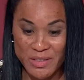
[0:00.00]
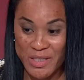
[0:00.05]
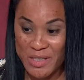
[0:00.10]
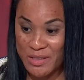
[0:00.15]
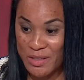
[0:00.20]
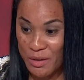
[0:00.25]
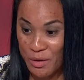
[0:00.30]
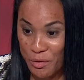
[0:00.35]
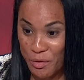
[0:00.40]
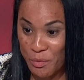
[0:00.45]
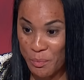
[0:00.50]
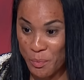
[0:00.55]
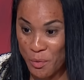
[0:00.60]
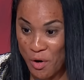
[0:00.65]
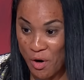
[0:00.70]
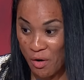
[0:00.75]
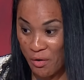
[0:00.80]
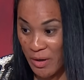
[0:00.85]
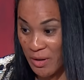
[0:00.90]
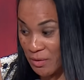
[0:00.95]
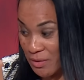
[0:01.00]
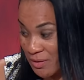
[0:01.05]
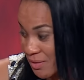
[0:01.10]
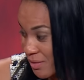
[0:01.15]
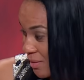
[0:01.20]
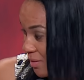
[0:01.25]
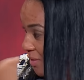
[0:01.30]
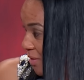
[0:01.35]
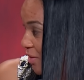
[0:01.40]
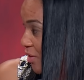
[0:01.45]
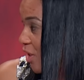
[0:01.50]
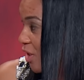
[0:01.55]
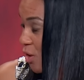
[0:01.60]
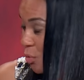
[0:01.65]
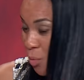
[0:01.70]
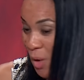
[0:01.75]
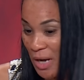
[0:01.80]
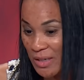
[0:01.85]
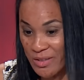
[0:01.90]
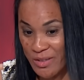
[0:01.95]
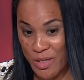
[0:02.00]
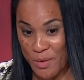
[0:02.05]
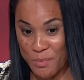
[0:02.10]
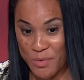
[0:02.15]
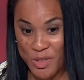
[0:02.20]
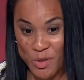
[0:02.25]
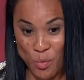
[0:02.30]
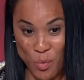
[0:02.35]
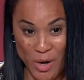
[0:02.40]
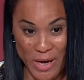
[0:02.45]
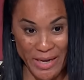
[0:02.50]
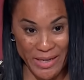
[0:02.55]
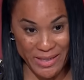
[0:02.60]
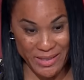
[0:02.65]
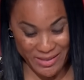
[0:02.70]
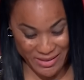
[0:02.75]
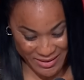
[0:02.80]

gets a little boring, just watch them sway.